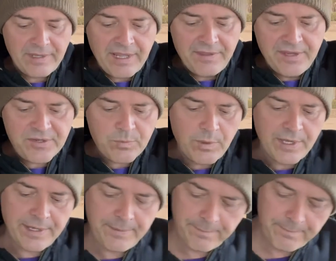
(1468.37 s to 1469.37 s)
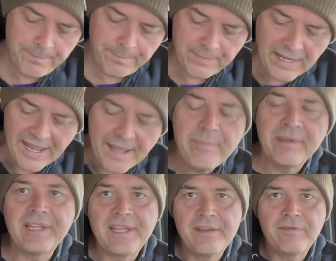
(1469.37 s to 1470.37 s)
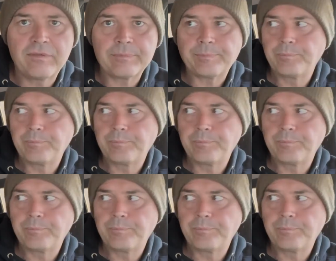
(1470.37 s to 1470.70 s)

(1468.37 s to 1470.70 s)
And this one, I believe,